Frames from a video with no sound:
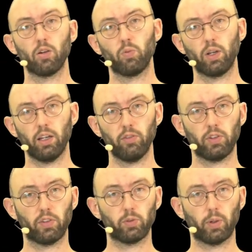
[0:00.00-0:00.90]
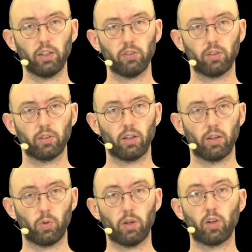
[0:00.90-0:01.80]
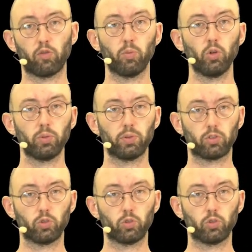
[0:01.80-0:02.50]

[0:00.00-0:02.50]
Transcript: we have a situation where we have multiple